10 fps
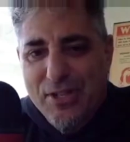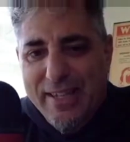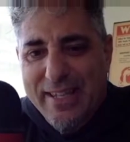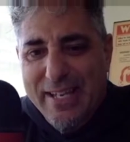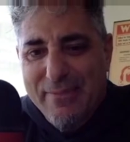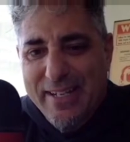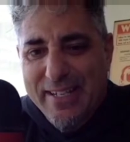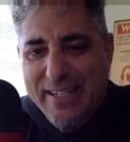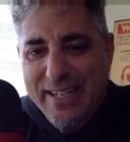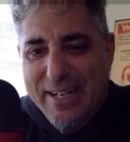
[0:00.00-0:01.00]
that,
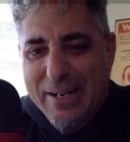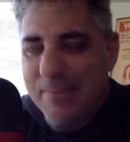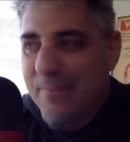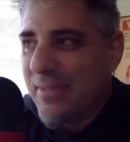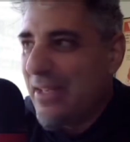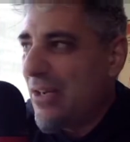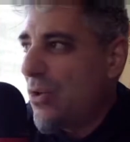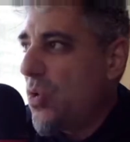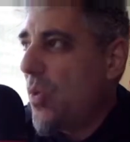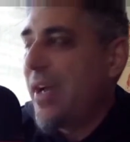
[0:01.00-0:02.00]
man. You know
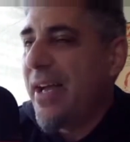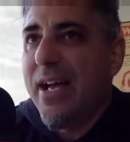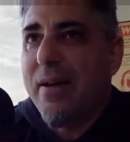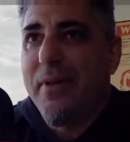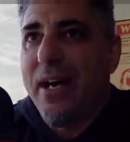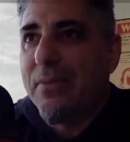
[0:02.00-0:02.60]
who I am.